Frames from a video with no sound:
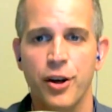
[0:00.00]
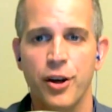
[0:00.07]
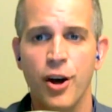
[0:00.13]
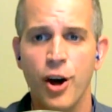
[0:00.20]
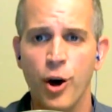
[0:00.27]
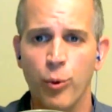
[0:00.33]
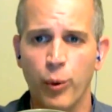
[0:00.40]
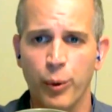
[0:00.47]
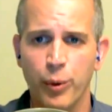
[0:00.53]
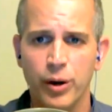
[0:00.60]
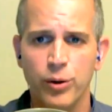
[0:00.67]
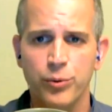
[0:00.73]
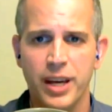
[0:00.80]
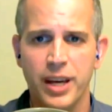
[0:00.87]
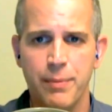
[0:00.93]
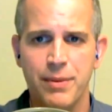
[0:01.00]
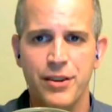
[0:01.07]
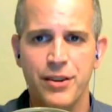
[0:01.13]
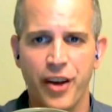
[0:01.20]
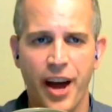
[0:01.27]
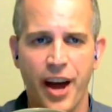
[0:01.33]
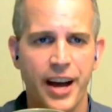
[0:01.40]
We will keep this
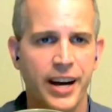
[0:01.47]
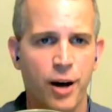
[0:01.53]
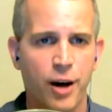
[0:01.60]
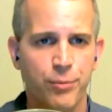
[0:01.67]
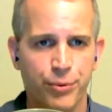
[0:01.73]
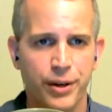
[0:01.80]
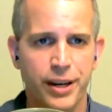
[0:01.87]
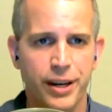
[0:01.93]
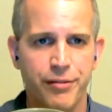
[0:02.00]
Hangout brief.